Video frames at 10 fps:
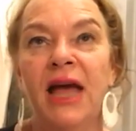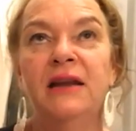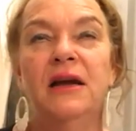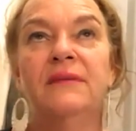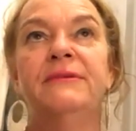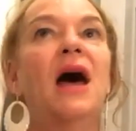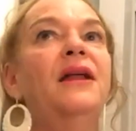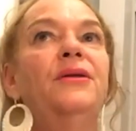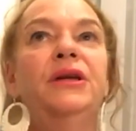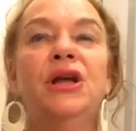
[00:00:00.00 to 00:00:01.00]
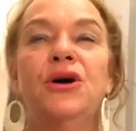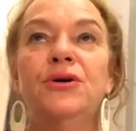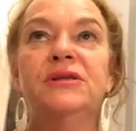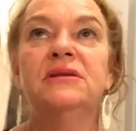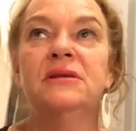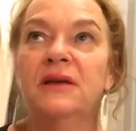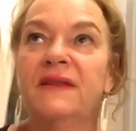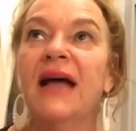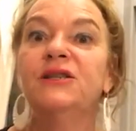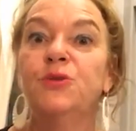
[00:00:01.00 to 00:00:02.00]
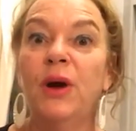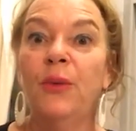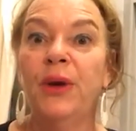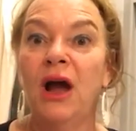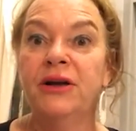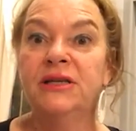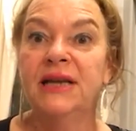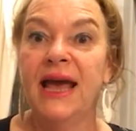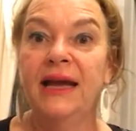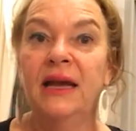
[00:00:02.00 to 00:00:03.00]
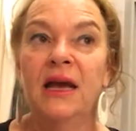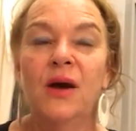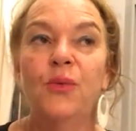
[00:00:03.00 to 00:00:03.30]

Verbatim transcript: And God only knows that's where we are today.